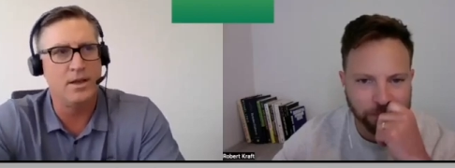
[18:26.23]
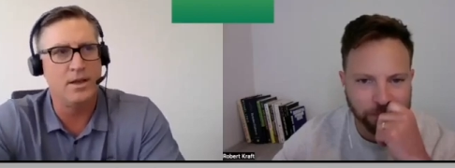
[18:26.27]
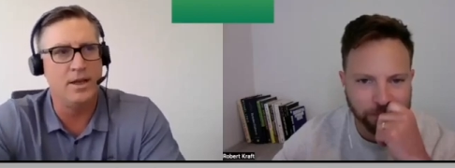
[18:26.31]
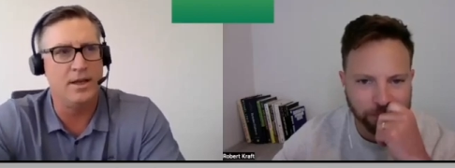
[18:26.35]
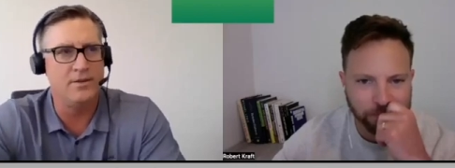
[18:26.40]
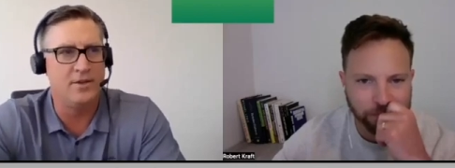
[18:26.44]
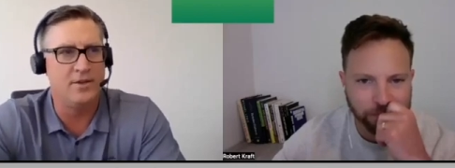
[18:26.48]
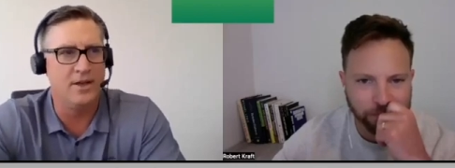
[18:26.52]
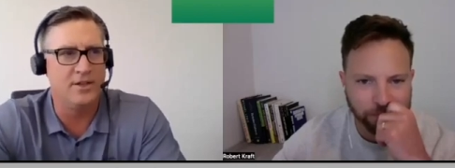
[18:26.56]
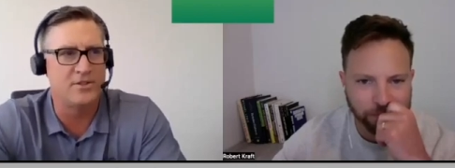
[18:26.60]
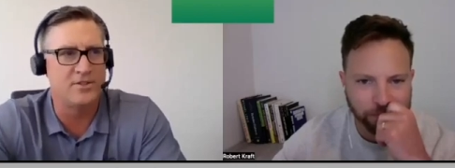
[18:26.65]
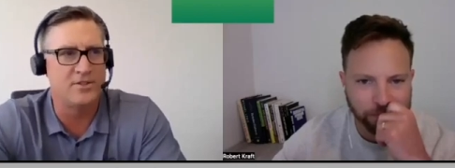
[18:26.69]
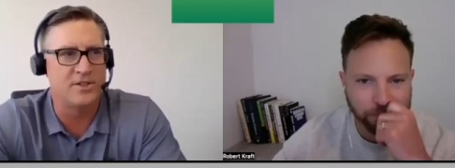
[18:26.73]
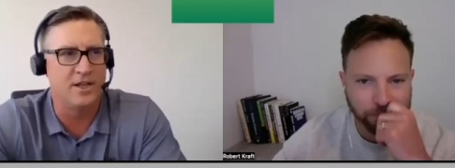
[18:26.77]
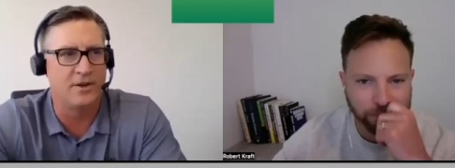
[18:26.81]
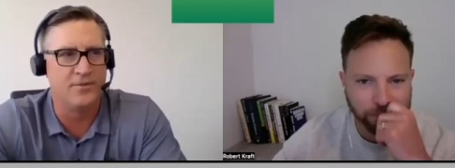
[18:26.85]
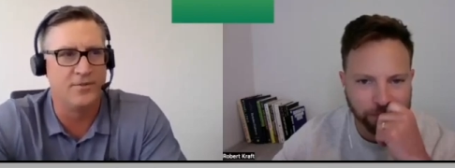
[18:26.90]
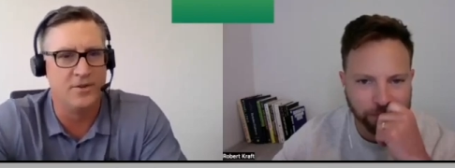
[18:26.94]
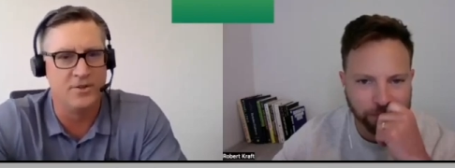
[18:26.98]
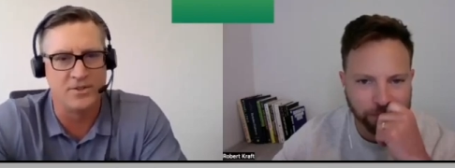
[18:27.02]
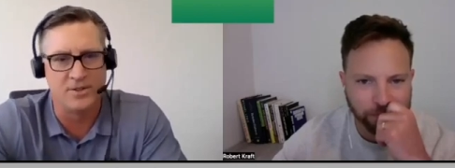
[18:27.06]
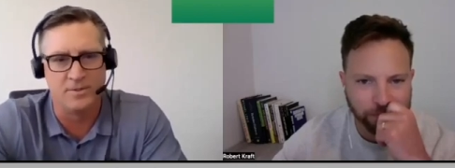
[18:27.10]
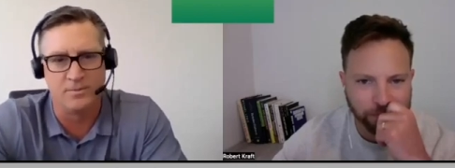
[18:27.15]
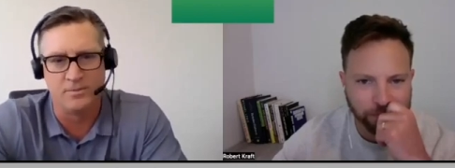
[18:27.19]
Speaker 1: it does
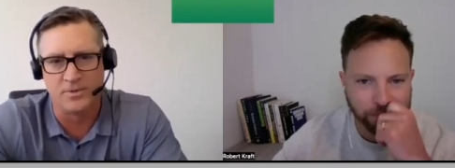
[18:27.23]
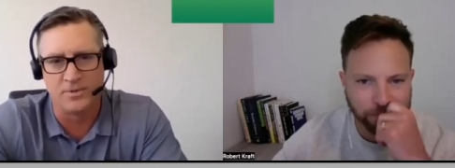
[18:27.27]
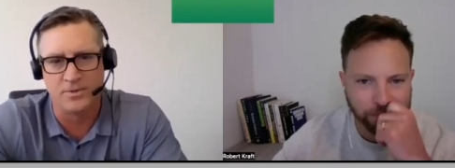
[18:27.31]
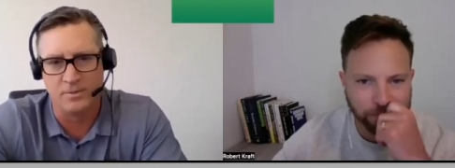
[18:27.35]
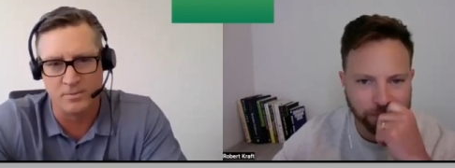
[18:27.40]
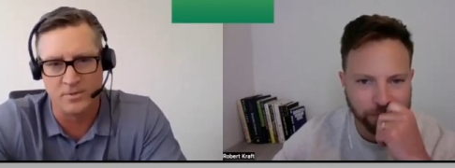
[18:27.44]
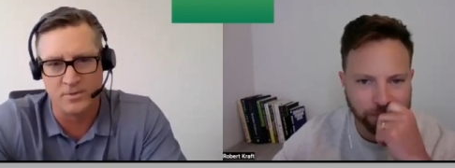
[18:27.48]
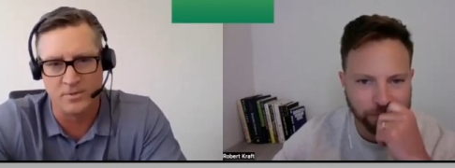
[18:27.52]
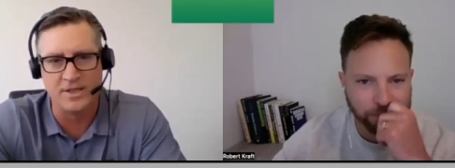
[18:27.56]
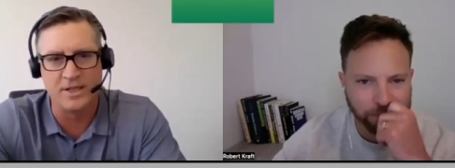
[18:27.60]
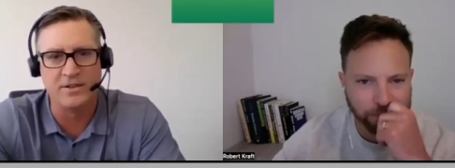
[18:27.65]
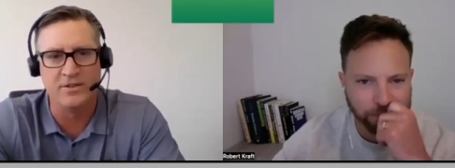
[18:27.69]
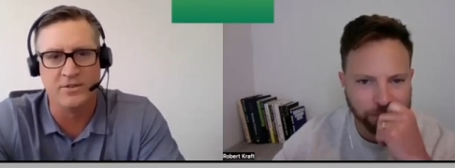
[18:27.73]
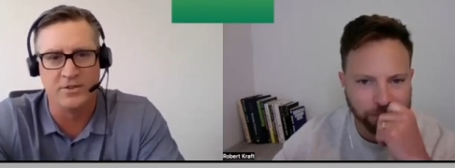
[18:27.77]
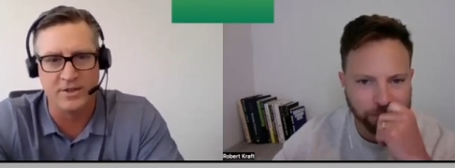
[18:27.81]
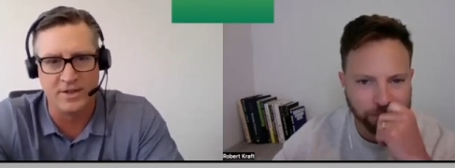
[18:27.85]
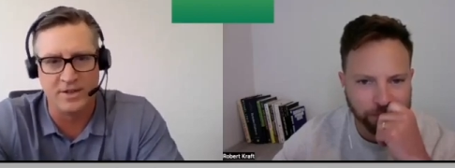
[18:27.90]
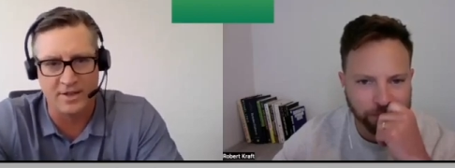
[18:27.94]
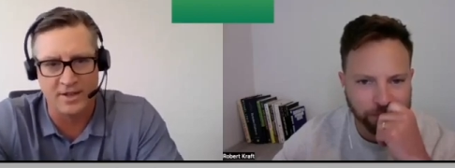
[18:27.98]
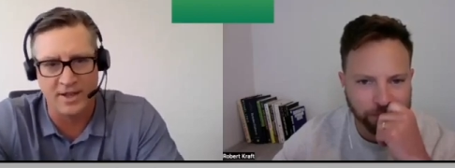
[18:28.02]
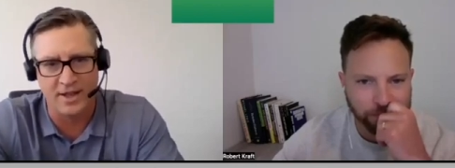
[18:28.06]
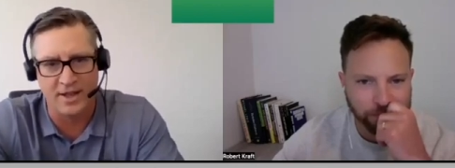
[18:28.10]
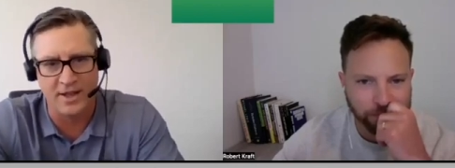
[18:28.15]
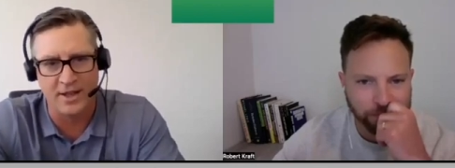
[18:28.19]
suffer some some signal
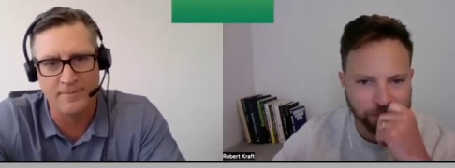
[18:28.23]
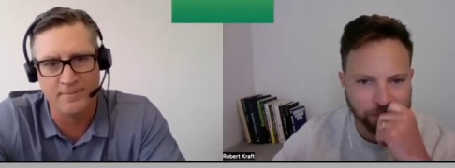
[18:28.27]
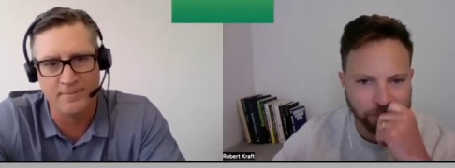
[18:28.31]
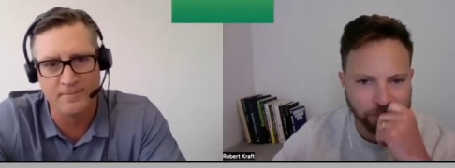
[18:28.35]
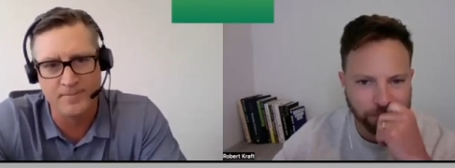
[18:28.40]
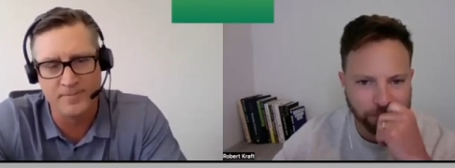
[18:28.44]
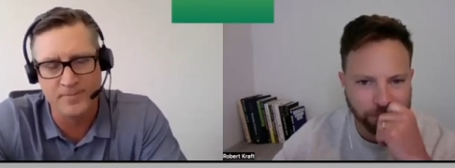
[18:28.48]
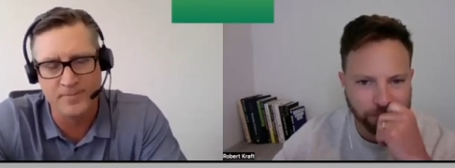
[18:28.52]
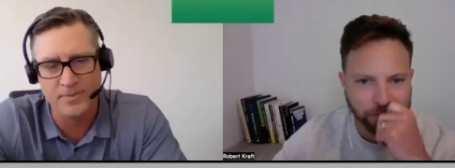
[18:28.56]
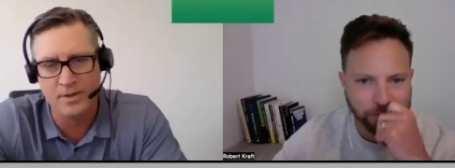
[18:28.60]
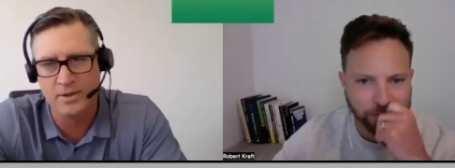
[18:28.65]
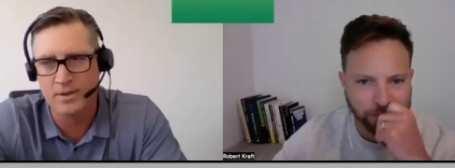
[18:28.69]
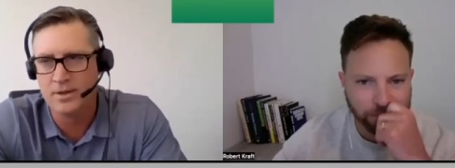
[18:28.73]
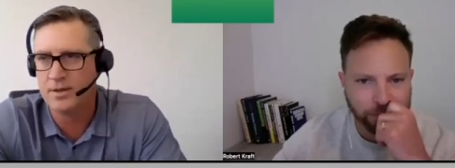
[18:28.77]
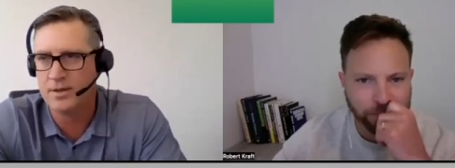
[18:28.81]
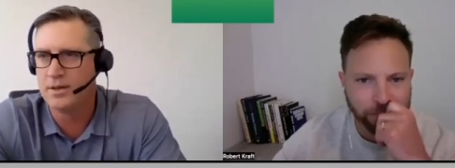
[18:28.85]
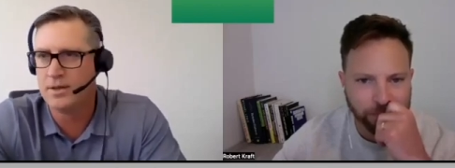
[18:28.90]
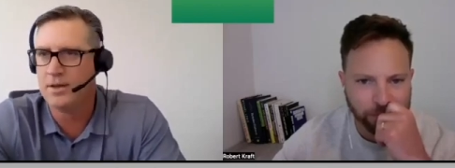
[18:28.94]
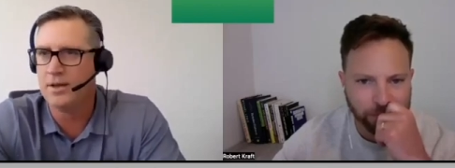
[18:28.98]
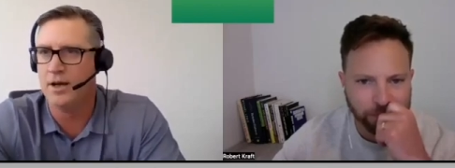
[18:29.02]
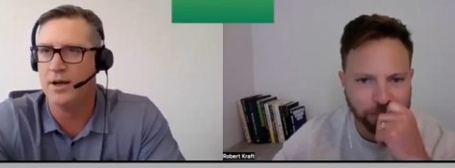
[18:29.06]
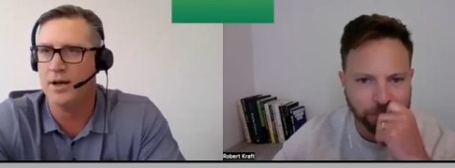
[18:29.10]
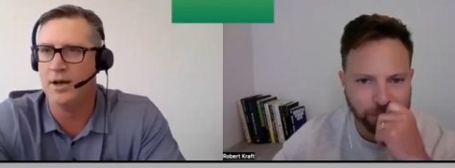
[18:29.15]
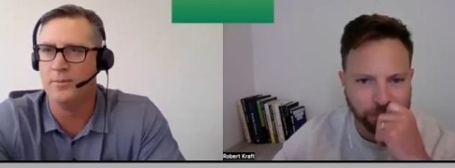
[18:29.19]
decay.
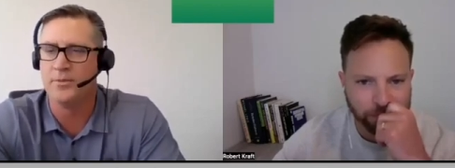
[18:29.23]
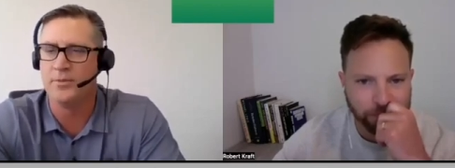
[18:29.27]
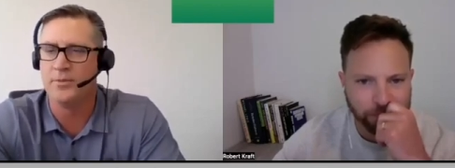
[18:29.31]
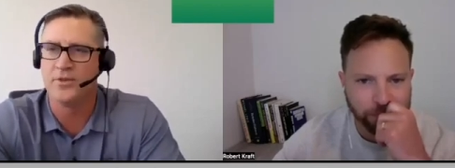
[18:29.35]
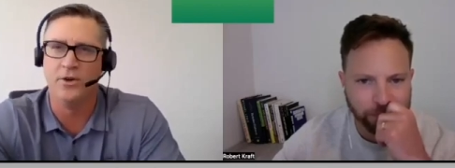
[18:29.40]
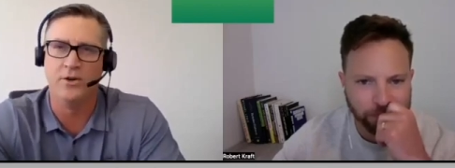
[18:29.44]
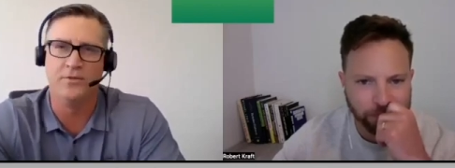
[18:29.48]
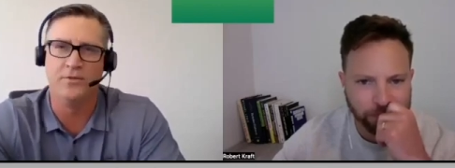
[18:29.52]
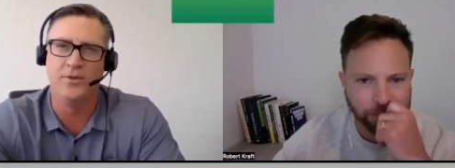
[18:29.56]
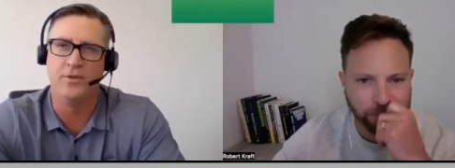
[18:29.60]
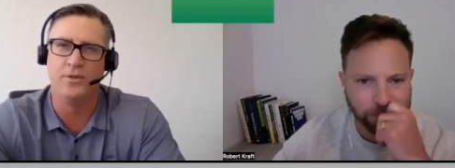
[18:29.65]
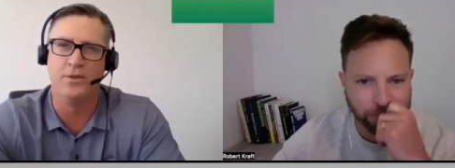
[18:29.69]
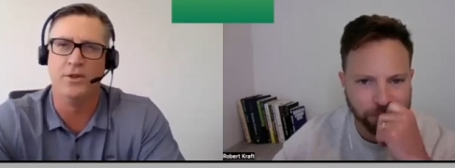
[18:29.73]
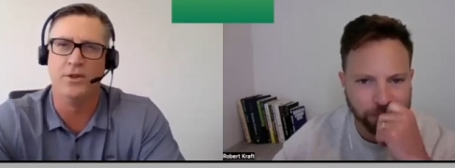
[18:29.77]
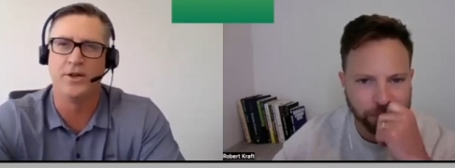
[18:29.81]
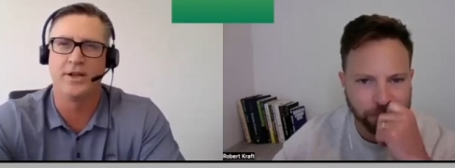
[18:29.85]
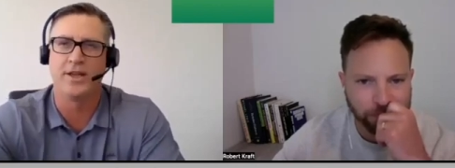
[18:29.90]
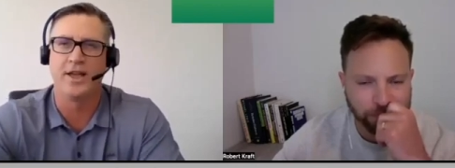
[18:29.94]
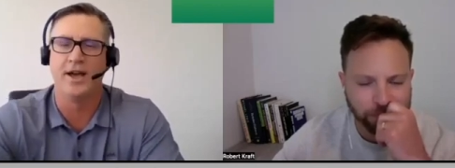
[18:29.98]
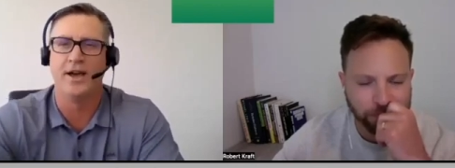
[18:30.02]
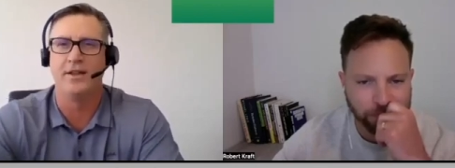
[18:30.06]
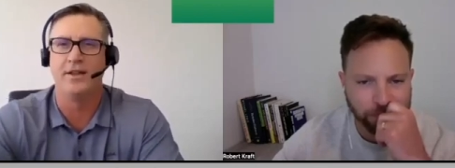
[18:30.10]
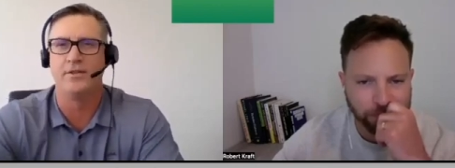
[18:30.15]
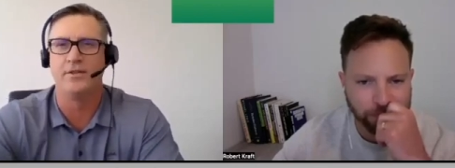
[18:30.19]
Um, so if you
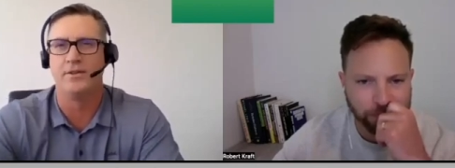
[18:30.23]
look at